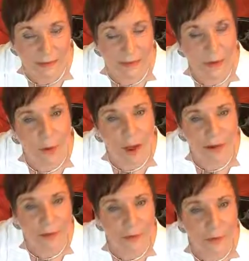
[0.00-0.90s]
So how
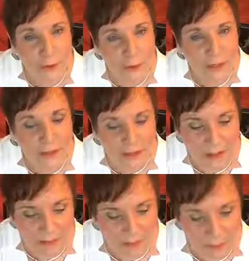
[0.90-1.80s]
do you tune into
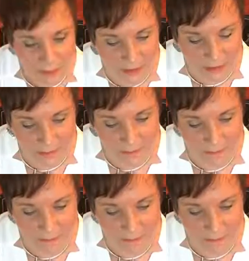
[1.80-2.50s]
that space?